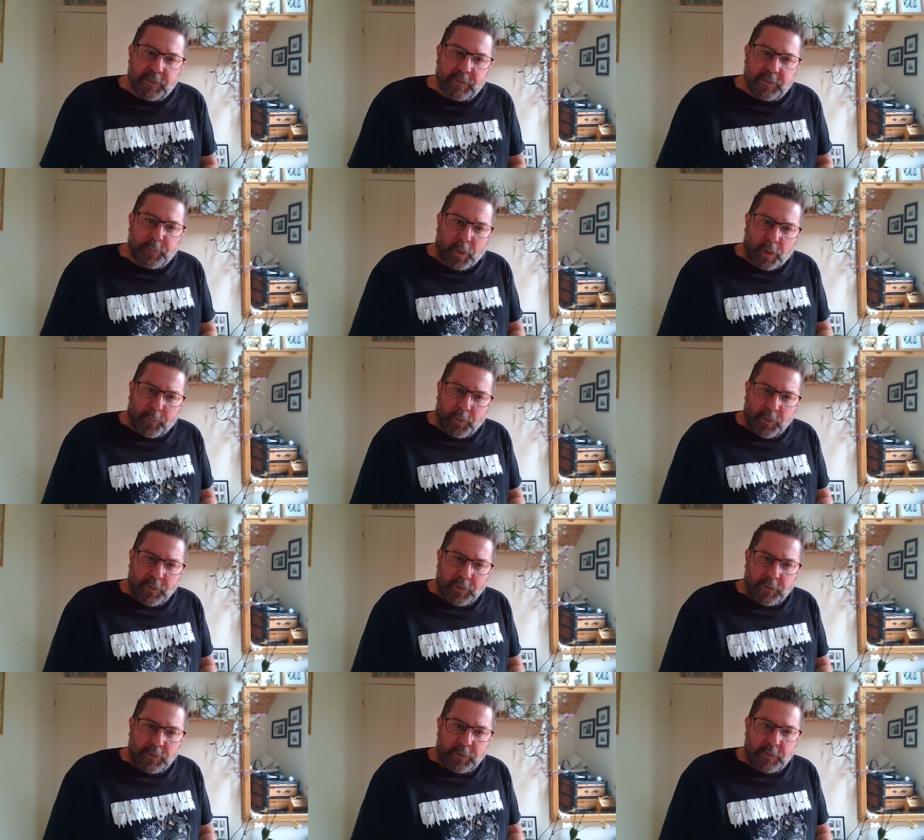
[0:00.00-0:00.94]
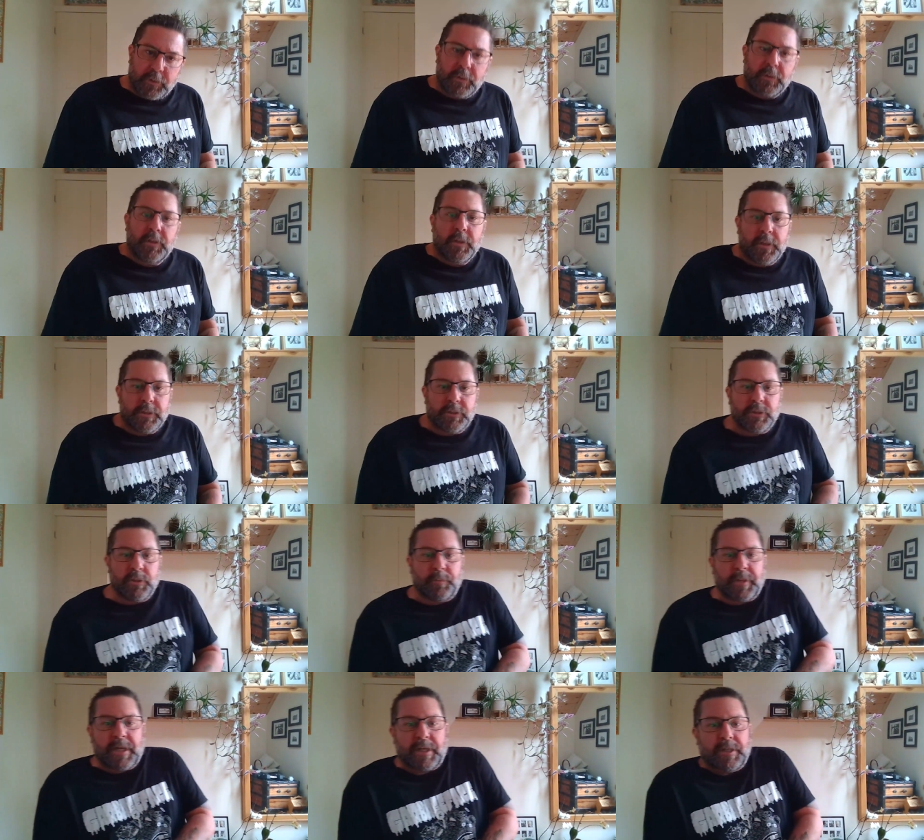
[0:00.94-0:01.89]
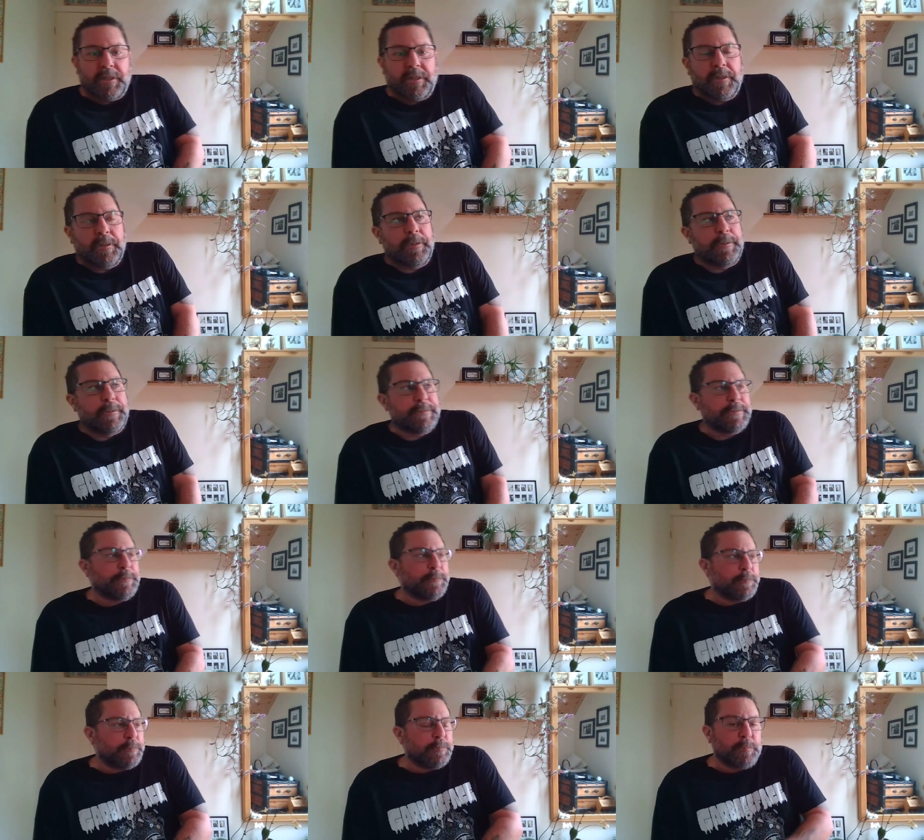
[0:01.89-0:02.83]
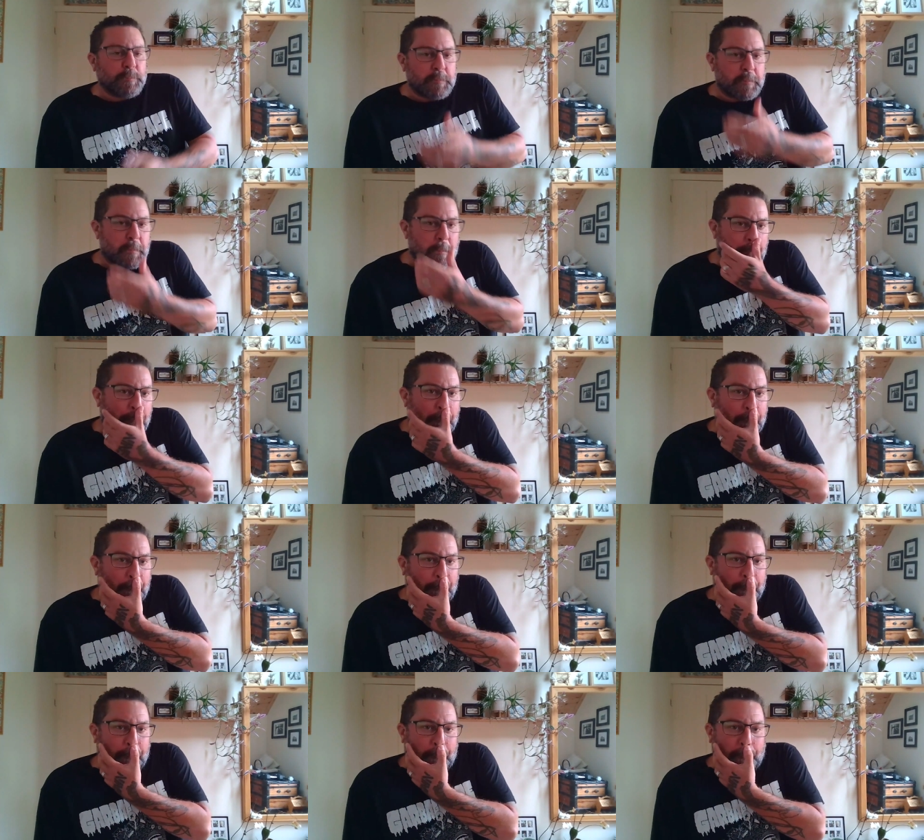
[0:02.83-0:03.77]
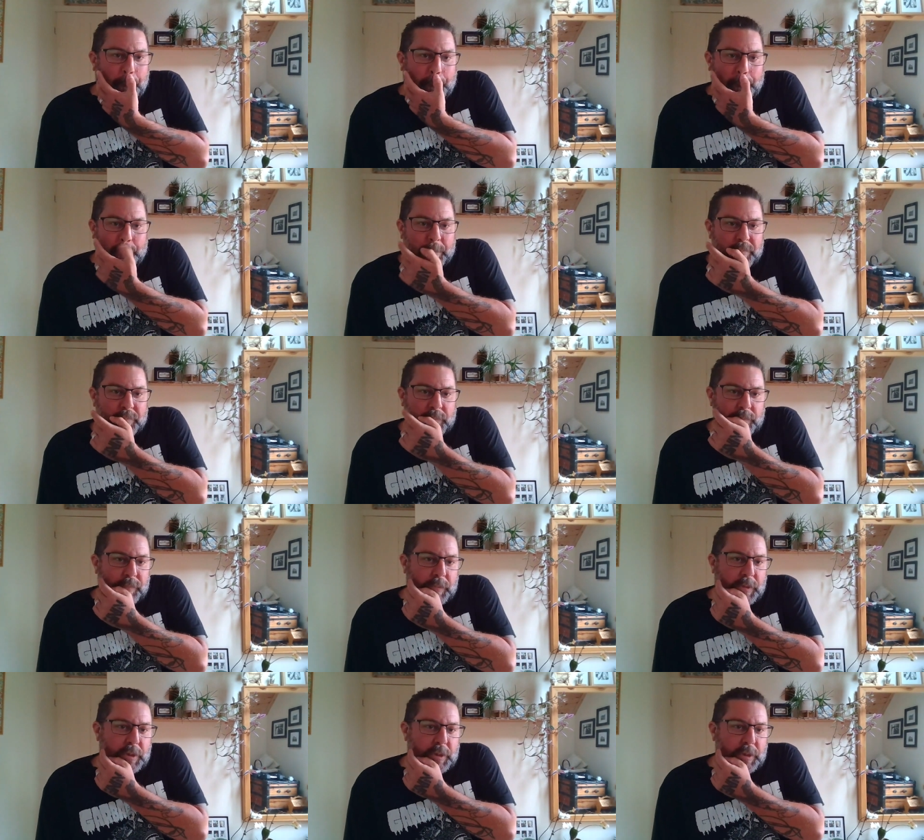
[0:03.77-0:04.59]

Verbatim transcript: Barber? Yeah. I should go back. You should. It's great. It's easy to get into.